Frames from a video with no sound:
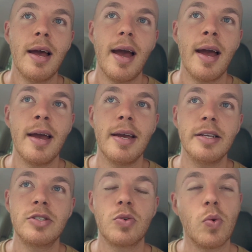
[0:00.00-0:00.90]
a
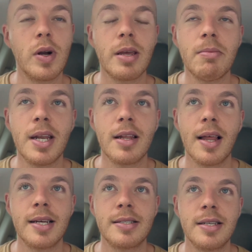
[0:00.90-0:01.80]
20-minute
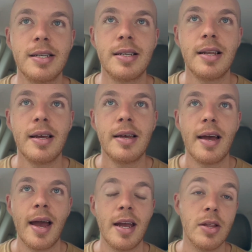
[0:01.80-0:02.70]
lesson,
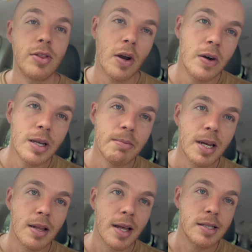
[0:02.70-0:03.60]
a
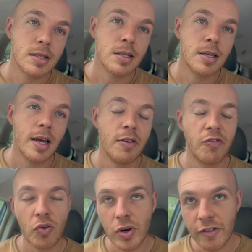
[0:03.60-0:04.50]
30-minute lesson, a
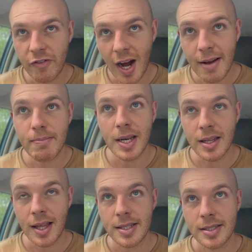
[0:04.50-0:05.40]
45-minute
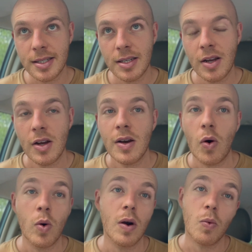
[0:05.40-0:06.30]
lesson,
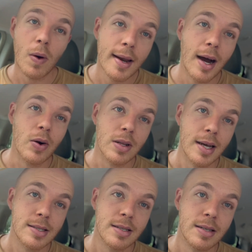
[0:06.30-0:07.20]
or a 1-hour
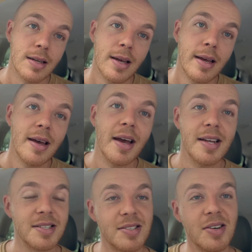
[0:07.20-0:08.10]
lesson.
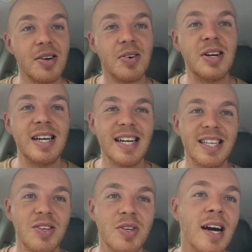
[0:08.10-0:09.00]
And so
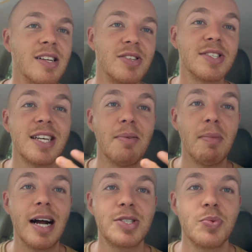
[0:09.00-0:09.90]
you kind of just get
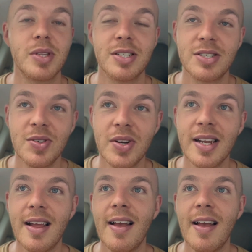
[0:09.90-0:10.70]
matched with this student,